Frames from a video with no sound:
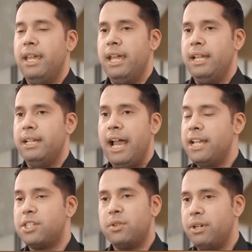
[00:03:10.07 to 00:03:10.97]
And
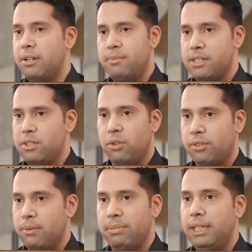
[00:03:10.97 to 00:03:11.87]
I surrendered
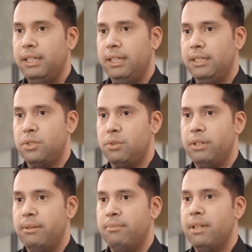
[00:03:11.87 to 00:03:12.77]
myself completely to
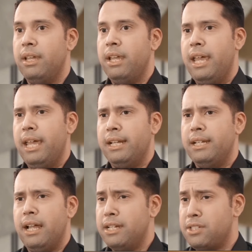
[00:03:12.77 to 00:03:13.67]
Him.
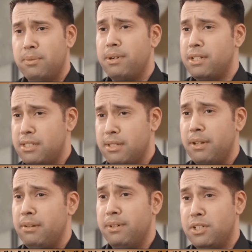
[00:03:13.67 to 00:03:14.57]
And I started
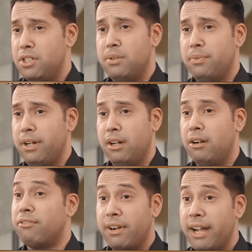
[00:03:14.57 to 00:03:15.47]
participating in my change of prayer
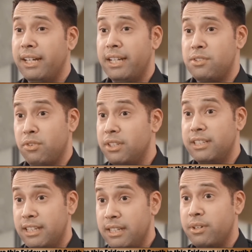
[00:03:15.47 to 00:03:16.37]
on Fridays for the
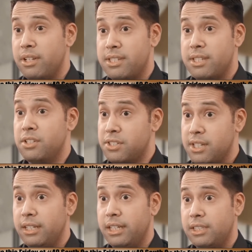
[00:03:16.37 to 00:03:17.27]
deliverance, on
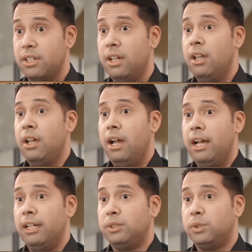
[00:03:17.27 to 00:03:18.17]
Sundays
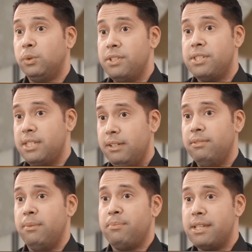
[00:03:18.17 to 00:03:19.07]
uh, to
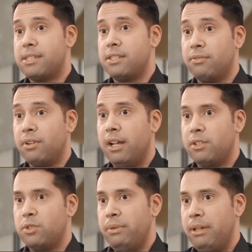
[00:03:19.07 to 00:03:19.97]
receive the presence of
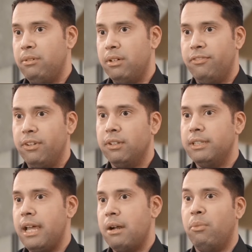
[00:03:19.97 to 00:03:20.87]
God, to be able to fill
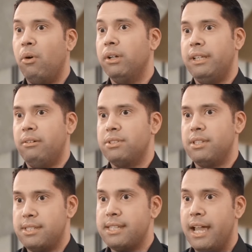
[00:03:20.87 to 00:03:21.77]
in that void that was
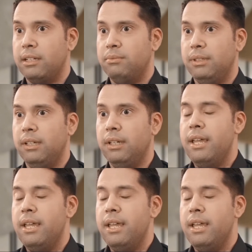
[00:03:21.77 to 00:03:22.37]
inside of me.